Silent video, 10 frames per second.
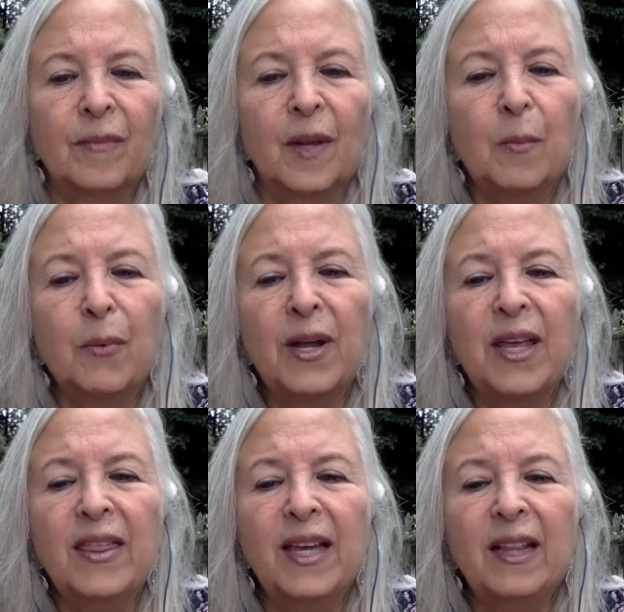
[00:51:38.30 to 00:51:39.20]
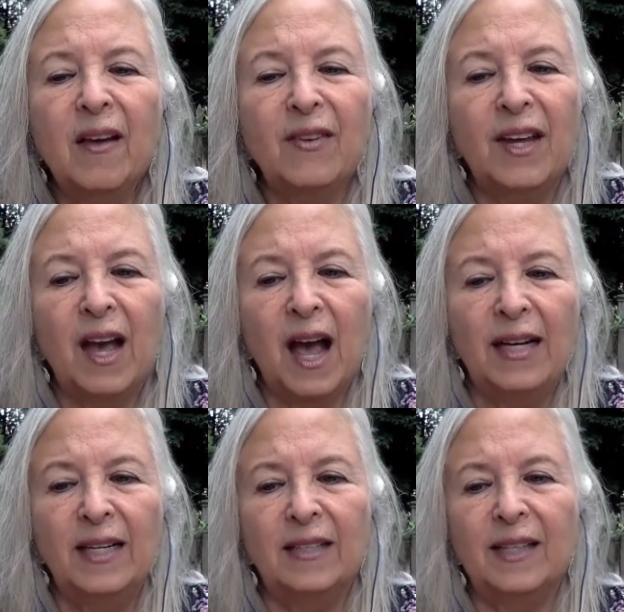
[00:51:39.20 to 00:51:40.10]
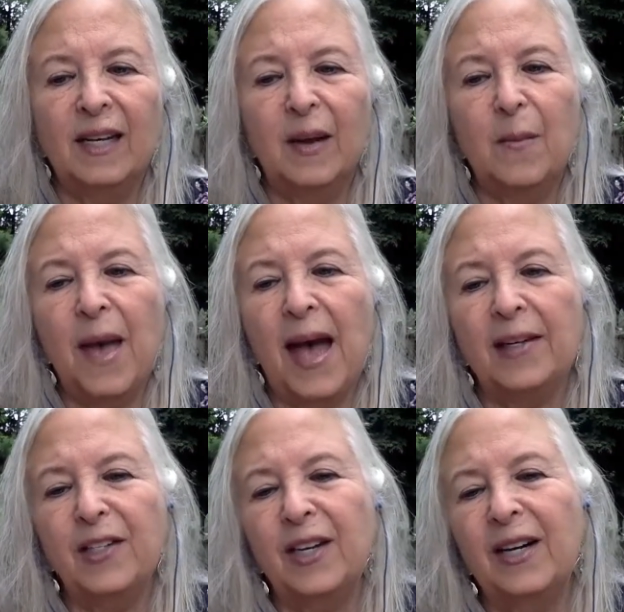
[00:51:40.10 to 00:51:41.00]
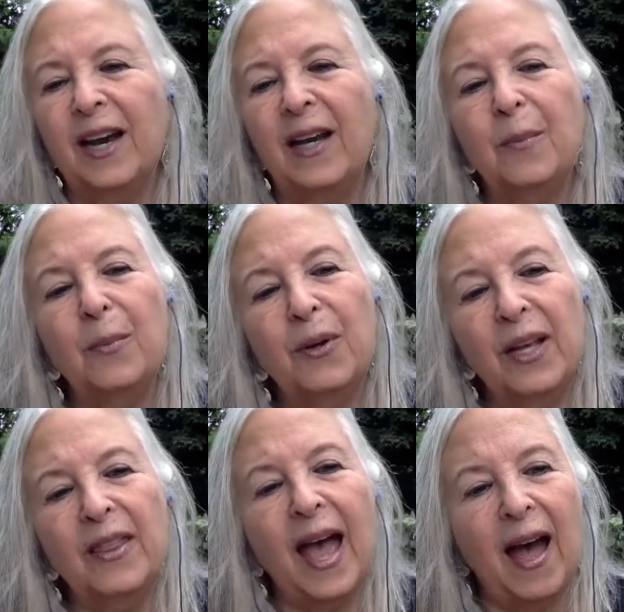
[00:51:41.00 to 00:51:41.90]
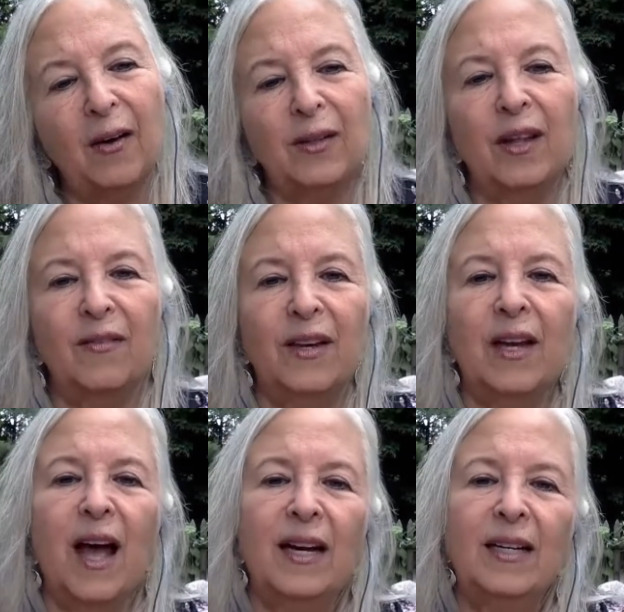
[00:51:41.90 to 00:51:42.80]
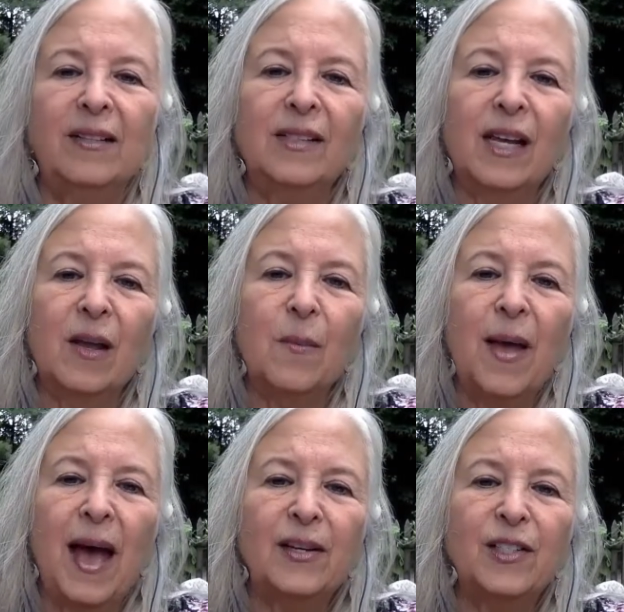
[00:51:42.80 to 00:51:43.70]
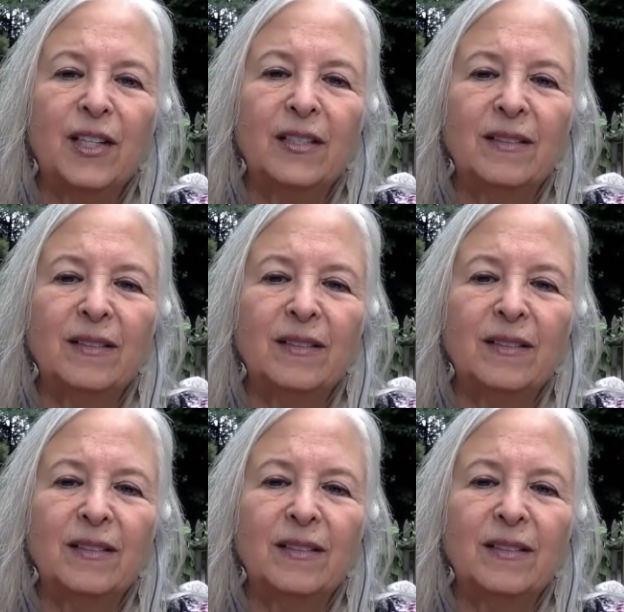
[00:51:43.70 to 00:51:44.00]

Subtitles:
Breathe in loving kindness and compassion, and breathe out loving kindness and compassion.